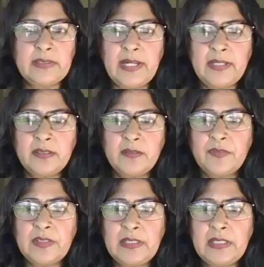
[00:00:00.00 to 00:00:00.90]
end of
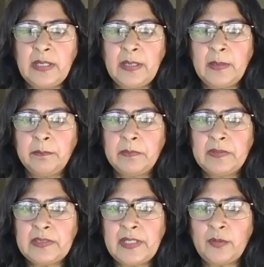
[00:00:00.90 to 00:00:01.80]

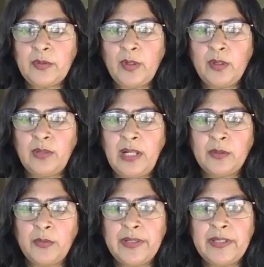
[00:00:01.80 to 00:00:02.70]
the town hall, I'll
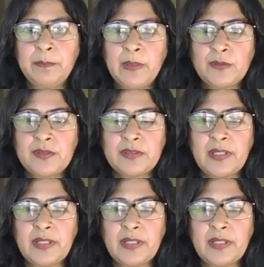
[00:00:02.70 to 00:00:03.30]
go ahead and post